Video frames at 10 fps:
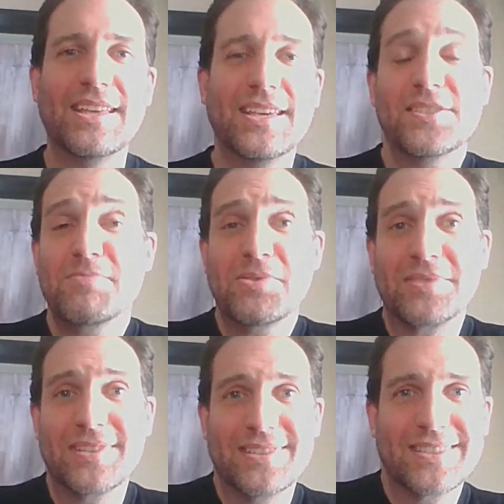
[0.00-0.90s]
He's a
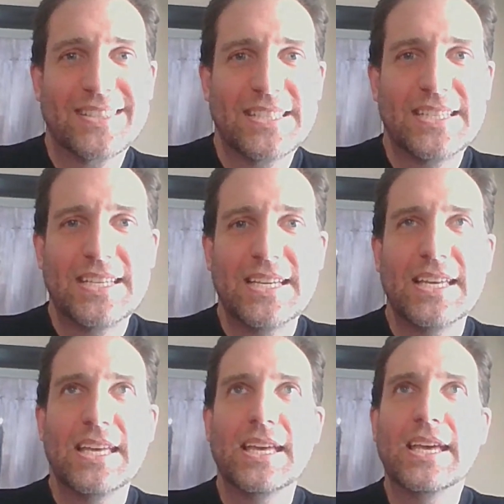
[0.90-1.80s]
mutant,
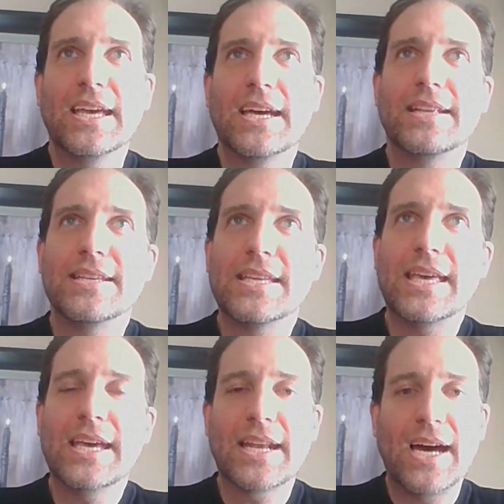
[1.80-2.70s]
and he
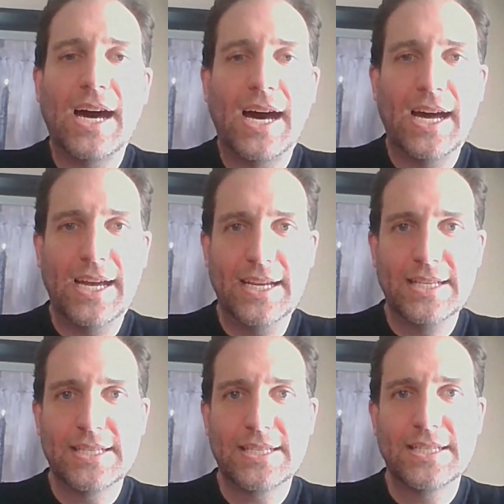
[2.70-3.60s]
can't
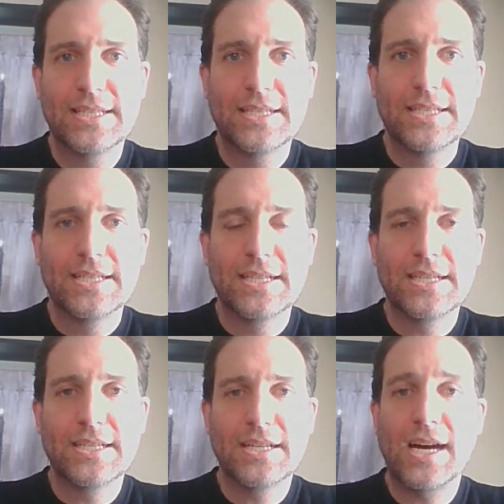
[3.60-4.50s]
hide
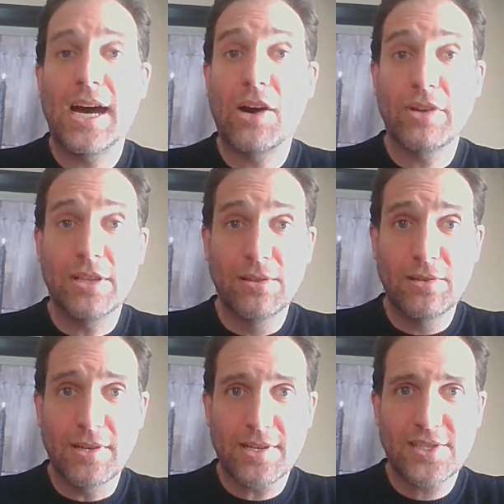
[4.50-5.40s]
how he
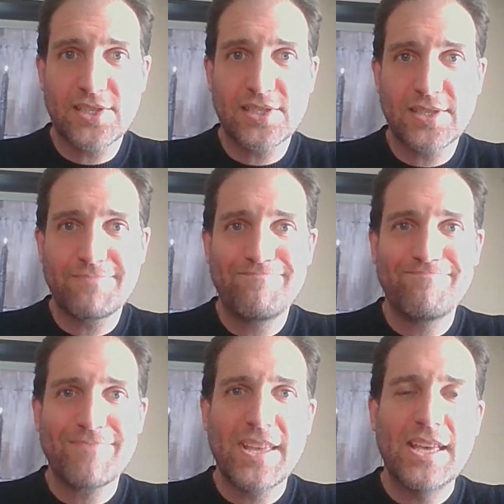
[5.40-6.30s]
looks.
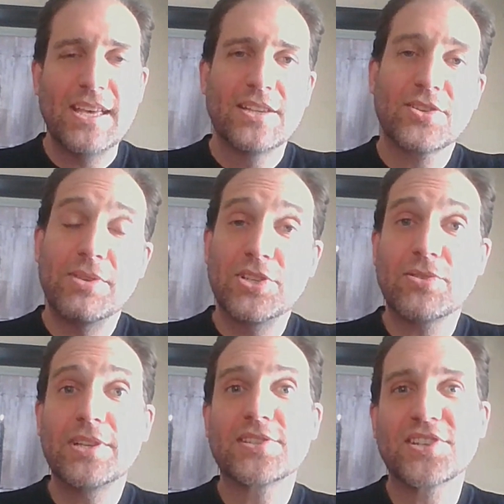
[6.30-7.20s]
So he
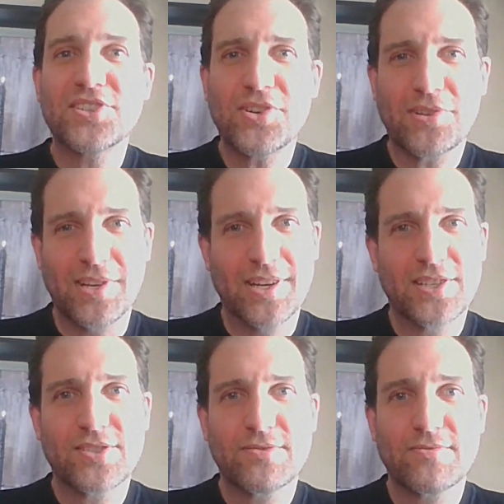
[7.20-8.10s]
joins the
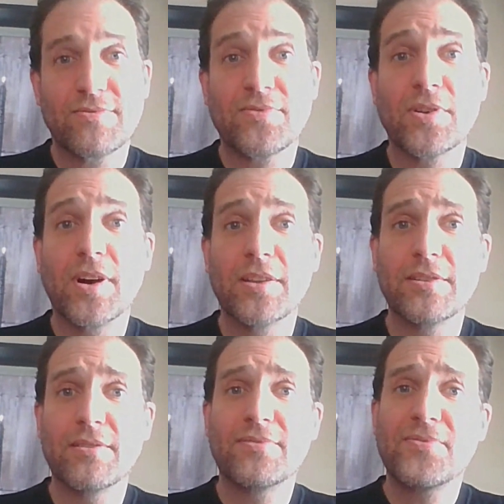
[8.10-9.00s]
circus for
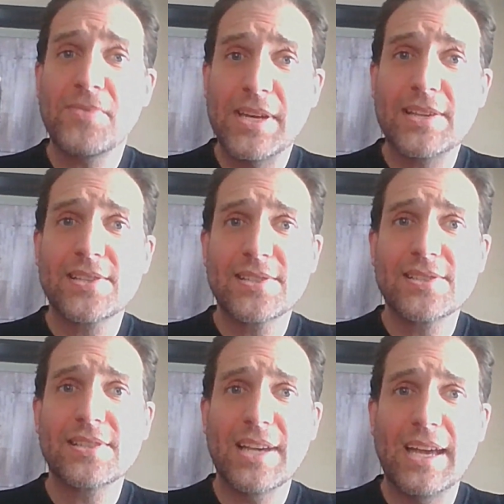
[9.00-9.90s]
other
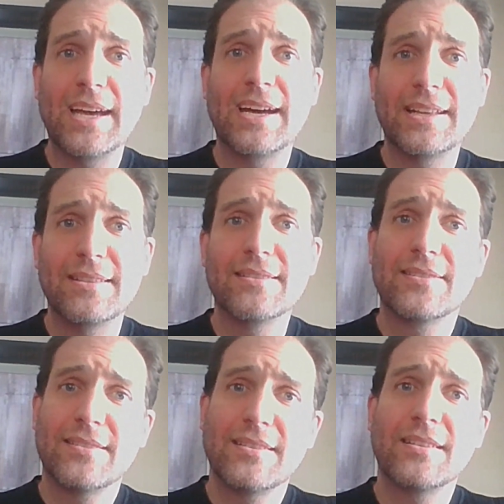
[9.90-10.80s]
freaks and
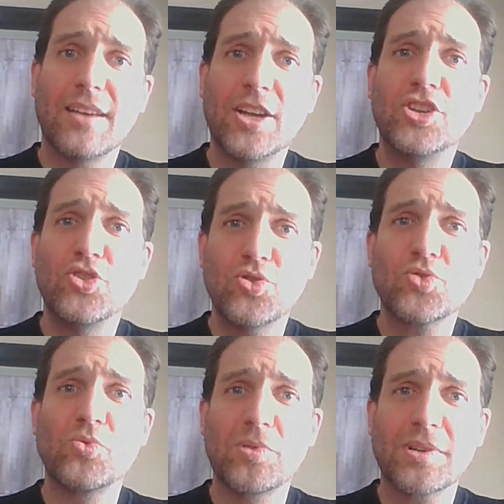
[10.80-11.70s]

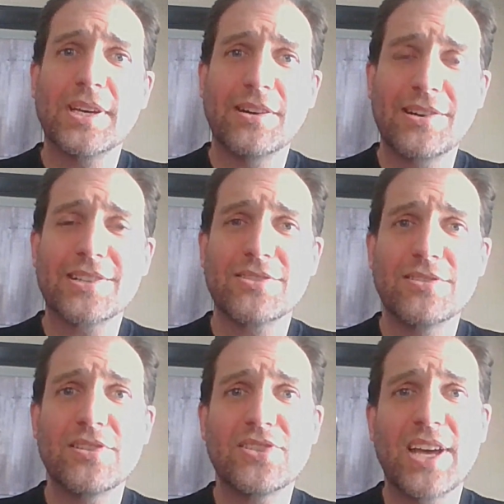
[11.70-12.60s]
unusual
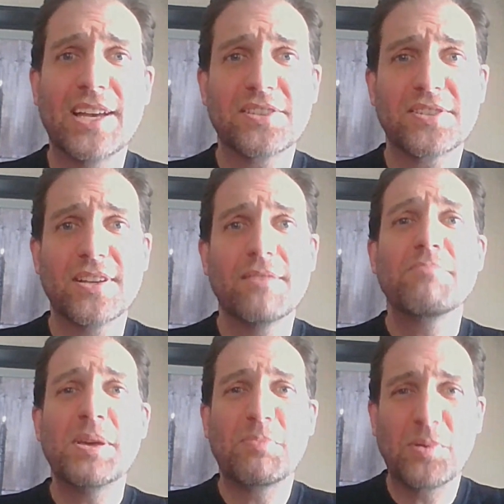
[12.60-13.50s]
characters as
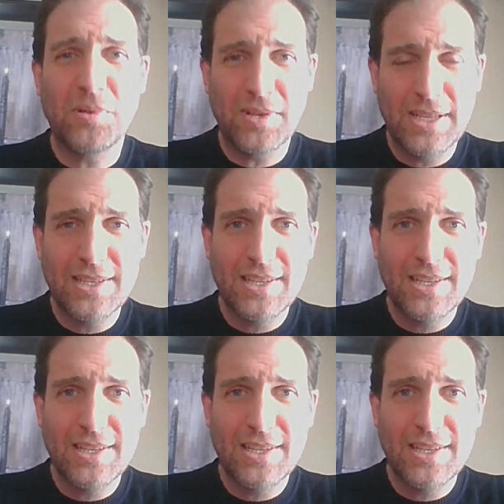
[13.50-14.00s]
people